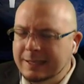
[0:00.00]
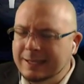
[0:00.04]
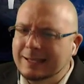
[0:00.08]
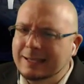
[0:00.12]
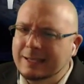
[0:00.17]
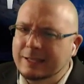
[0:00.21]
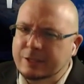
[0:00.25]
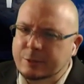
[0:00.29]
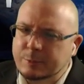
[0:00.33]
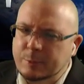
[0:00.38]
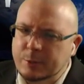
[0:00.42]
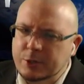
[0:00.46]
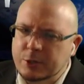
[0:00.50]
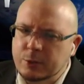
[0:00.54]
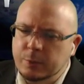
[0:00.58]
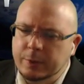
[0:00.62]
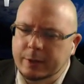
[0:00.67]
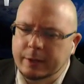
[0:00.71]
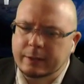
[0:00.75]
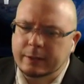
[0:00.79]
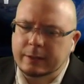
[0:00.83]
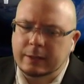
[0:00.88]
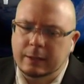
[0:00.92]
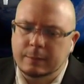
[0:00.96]
especially when
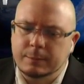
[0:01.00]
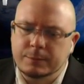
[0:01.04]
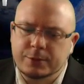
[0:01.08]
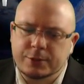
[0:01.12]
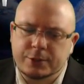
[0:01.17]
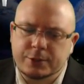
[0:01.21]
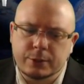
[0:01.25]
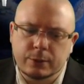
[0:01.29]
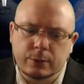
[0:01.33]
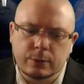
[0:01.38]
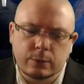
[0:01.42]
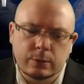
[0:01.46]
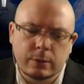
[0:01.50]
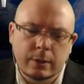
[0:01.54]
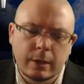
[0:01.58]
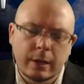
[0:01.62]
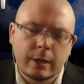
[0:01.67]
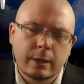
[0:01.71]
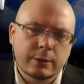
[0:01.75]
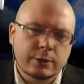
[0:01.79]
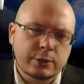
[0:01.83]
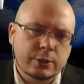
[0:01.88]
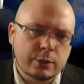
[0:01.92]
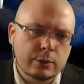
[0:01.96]
it comes to
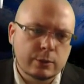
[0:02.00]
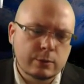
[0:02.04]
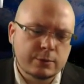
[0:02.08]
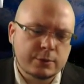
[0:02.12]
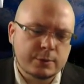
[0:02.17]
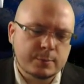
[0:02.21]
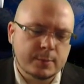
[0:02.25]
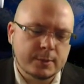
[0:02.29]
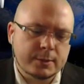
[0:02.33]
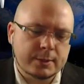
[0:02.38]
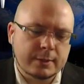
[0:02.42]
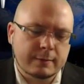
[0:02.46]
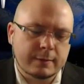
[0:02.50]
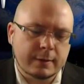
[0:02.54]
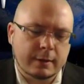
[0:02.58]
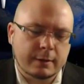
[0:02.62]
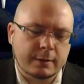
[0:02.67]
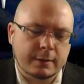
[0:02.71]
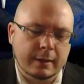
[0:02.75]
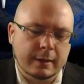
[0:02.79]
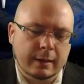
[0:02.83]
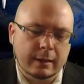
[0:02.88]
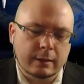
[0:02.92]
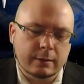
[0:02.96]
three specific
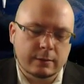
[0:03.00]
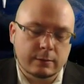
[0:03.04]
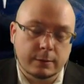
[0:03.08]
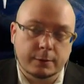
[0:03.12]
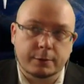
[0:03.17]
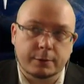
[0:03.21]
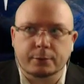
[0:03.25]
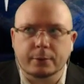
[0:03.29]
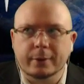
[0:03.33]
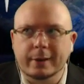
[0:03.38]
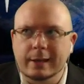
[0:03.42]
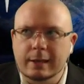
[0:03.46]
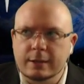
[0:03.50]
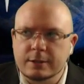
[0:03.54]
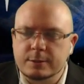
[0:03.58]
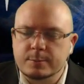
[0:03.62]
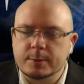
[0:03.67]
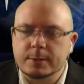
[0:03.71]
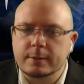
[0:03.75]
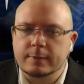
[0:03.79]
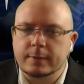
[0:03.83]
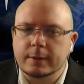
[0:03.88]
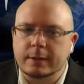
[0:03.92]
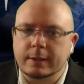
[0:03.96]

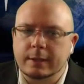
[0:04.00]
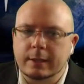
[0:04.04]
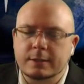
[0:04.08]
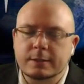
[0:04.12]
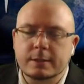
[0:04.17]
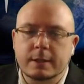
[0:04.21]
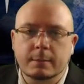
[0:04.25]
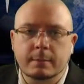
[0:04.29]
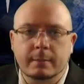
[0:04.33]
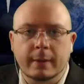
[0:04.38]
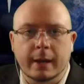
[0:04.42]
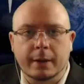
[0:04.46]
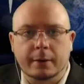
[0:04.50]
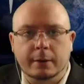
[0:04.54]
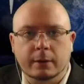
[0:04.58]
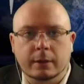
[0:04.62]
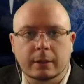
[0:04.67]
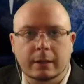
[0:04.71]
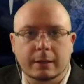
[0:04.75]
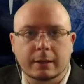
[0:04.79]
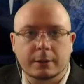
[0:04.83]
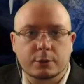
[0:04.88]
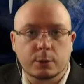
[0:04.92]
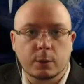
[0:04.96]
things that matter a
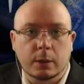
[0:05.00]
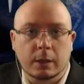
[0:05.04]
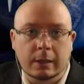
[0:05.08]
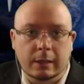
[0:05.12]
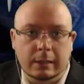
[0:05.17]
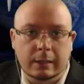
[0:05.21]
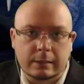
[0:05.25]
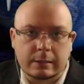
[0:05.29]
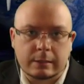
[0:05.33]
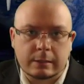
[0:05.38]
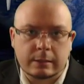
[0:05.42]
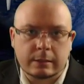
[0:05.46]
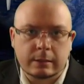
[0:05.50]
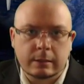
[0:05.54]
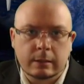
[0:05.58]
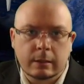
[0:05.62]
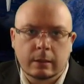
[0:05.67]
lot to us: